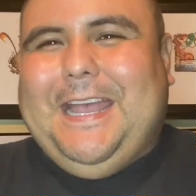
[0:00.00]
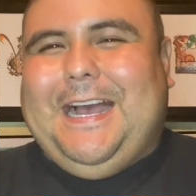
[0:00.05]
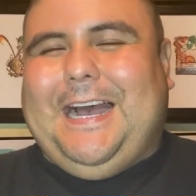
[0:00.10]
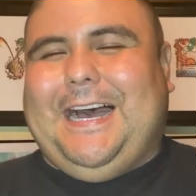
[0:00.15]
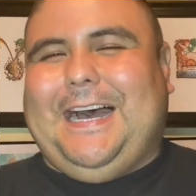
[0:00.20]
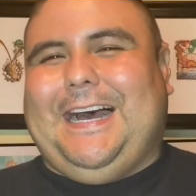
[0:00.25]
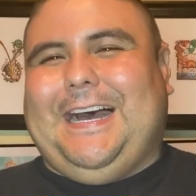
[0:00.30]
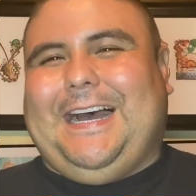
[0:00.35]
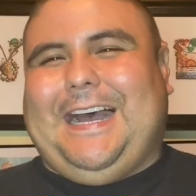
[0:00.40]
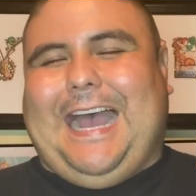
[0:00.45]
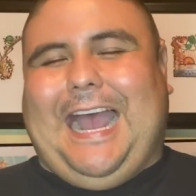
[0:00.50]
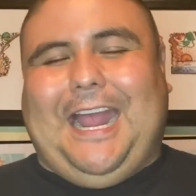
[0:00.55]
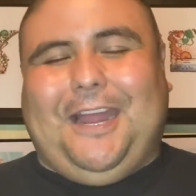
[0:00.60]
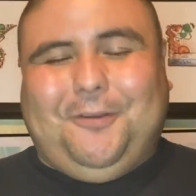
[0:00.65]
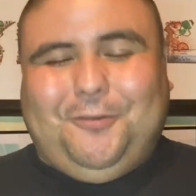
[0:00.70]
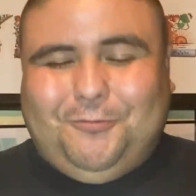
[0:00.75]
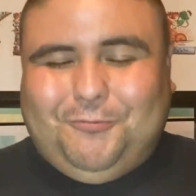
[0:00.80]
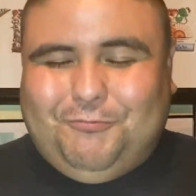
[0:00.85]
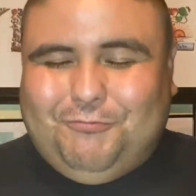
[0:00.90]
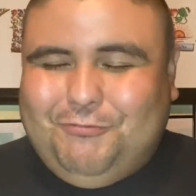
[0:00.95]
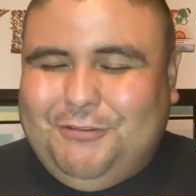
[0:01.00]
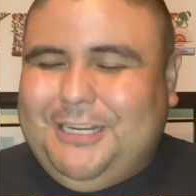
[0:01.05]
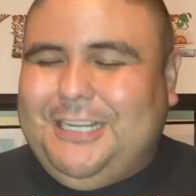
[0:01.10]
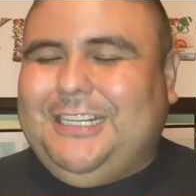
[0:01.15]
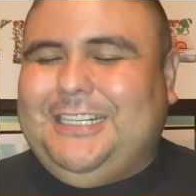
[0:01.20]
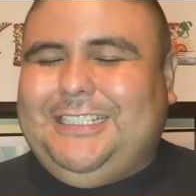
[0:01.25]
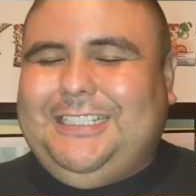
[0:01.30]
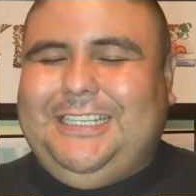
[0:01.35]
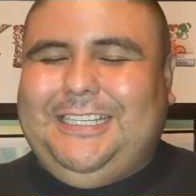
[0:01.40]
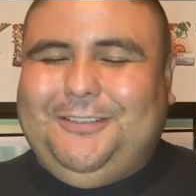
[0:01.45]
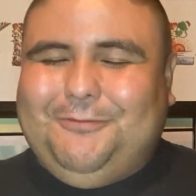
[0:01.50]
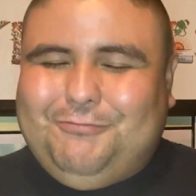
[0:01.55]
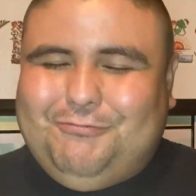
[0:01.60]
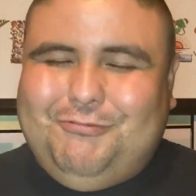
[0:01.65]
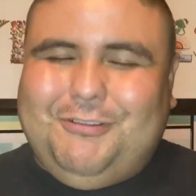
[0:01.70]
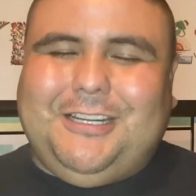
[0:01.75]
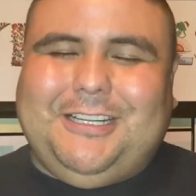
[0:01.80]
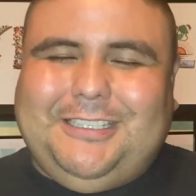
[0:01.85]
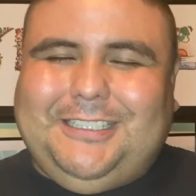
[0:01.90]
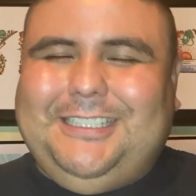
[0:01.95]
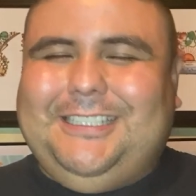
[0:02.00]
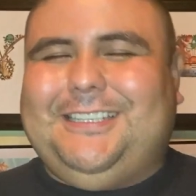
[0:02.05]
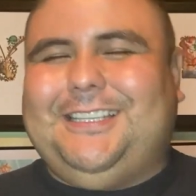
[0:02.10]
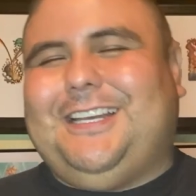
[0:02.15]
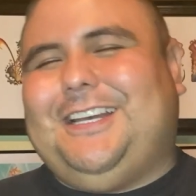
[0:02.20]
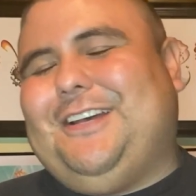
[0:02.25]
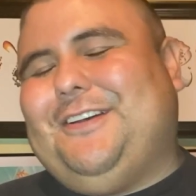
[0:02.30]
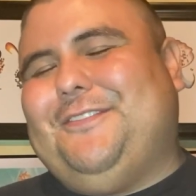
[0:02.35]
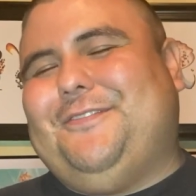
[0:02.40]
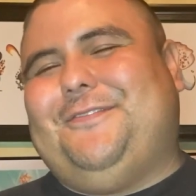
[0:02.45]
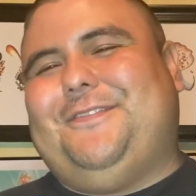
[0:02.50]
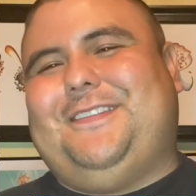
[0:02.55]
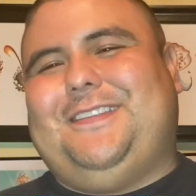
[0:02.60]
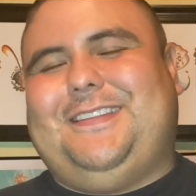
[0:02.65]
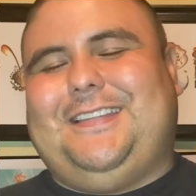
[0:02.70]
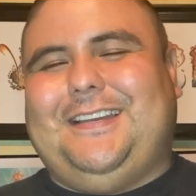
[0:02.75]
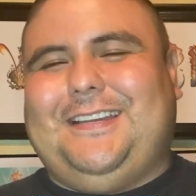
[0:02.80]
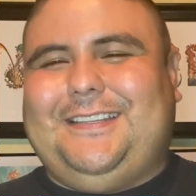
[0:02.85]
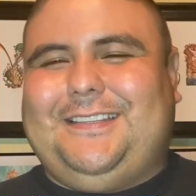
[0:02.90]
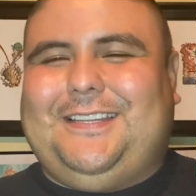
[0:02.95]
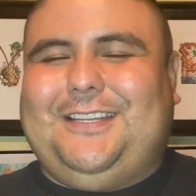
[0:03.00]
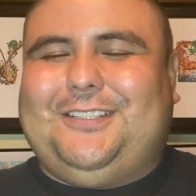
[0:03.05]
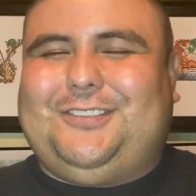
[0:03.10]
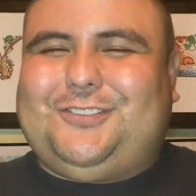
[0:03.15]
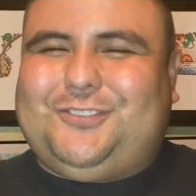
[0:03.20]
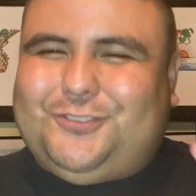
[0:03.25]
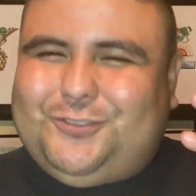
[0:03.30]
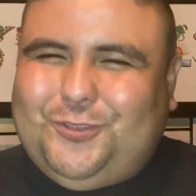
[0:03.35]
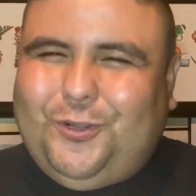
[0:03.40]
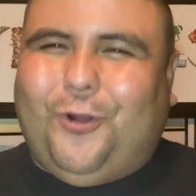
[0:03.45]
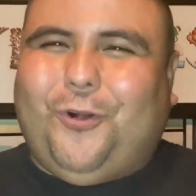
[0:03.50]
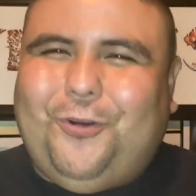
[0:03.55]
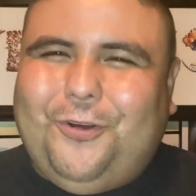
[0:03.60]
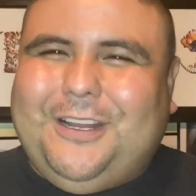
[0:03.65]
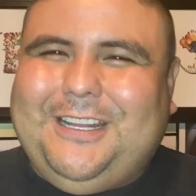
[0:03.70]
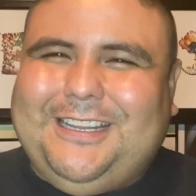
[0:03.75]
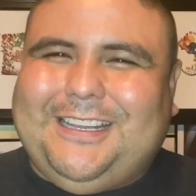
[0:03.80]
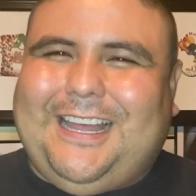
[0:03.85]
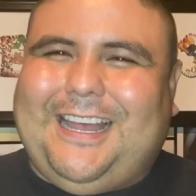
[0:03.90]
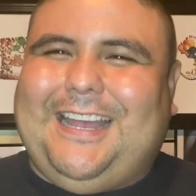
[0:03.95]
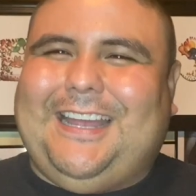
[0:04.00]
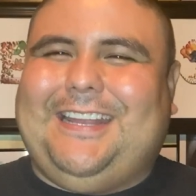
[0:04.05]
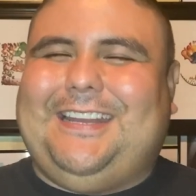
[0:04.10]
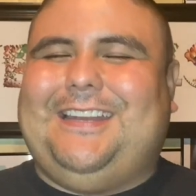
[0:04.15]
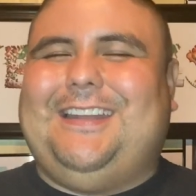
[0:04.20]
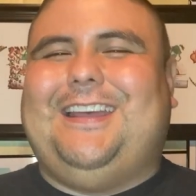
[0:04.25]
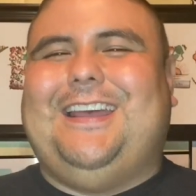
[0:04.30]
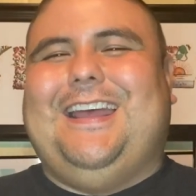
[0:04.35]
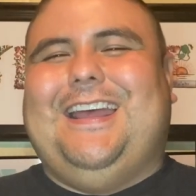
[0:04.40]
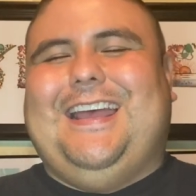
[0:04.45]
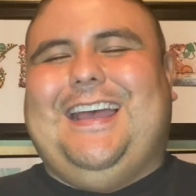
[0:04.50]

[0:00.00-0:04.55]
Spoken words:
I really, really love the storyline